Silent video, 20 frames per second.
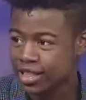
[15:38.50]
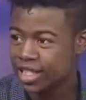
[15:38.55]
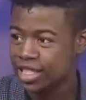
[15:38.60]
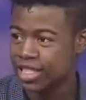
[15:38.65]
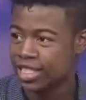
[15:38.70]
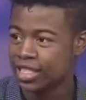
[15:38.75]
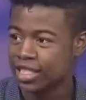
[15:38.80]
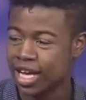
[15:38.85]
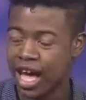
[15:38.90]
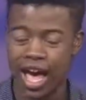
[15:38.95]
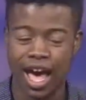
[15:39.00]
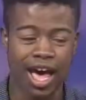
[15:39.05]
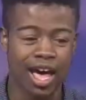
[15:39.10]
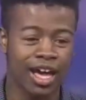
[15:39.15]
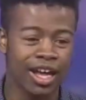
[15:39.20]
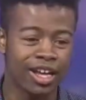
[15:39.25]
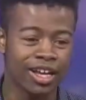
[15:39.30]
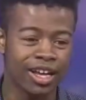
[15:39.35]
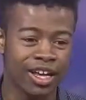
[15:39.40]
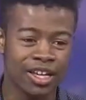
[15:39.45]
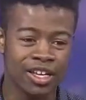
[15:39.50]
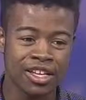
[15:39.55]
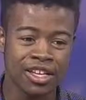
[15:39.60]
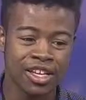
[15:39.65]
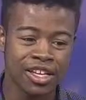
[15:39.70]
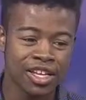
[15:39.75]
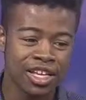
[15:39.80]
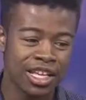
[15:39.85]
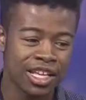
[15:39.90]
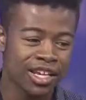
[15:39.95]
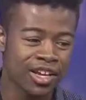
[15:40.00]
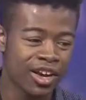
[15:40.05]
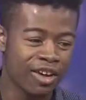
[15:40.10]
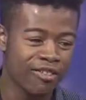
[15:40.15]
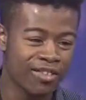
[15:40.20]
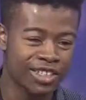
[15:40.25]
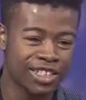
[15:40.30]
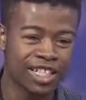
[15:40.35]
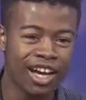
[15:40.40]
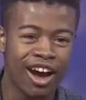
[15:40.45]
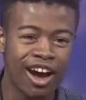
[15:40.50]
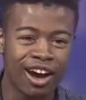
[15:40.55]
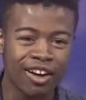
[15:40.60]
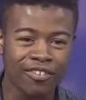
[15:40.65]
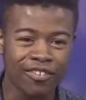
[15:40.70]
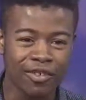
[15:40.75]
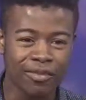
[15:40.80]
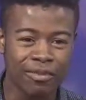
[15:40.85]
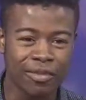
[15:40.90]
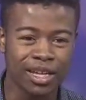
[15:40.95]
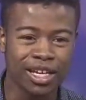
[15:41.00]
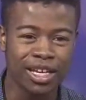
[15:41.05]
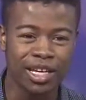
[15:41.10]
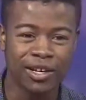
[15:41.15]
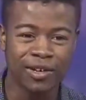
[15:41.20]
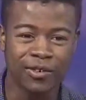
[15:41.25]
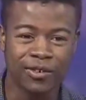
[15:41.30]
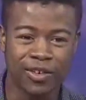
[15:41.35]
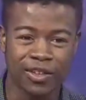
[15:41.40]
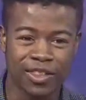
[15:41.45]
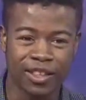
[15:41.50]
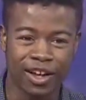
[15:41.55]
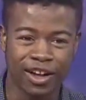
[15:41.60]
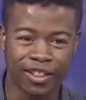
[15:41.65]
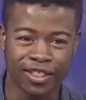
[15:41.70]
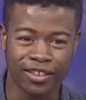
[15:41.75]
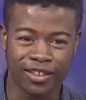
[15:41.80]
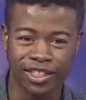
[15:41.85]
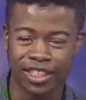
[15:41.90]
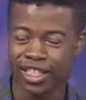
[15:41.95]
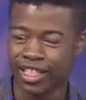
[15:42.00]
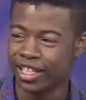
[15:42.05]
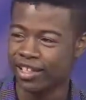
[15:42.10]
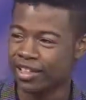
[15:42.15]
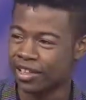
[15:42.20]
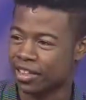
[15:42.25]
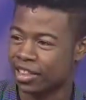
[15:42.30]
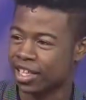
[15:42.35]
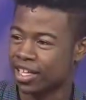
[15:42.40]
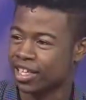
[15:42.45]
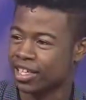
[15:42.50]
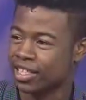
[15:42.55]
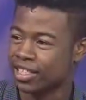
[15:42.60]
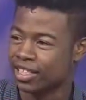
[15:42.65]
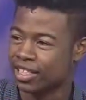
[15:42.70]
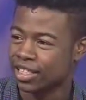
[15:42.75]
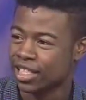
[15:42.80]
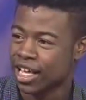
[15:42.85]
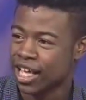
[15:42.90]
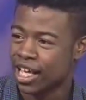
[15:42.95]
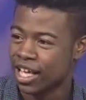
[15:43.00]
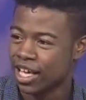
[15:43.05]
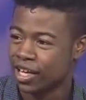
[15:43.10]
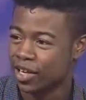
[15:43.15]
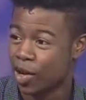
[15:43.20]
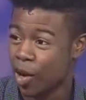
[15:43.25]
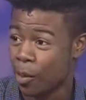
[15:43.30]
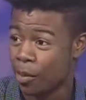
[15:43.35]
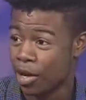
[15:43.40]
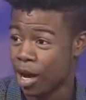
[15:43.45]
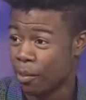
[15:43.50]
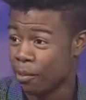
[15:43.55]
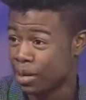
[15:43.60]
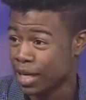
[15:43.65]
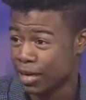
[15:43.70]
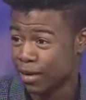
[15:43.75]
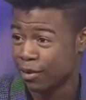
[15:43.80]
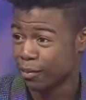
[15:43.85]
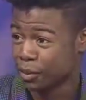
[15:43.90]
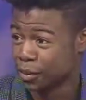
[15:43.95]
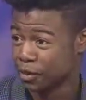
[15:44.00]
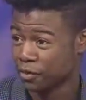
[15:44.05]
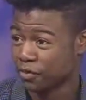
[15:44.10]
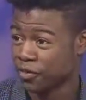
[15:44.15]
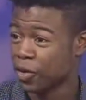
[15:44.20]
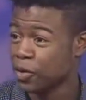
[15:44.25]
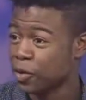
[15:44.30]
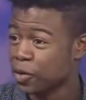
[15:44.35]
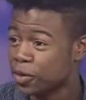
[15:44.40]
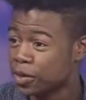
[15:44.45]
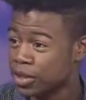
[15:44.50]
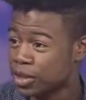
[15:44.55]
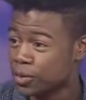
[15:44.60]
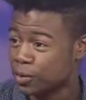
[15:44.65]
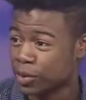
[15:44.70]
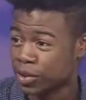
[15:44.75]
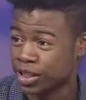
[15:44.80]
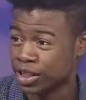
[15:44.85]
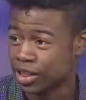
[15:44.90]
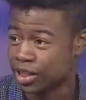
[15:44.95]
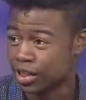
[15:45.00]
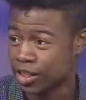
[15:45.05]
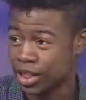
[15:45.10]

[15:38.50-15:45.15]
resident. And, you know, if it's hard for me with all those legal things, you, you know, imagine. Not being able to vote, which right,